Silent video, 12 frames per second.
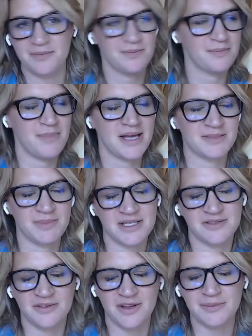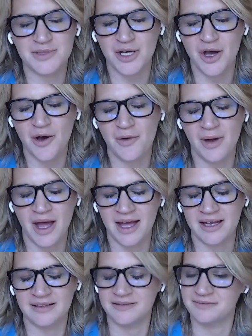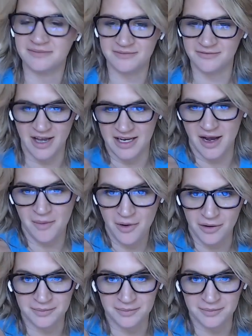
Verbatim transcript: best place for them to go and find out more?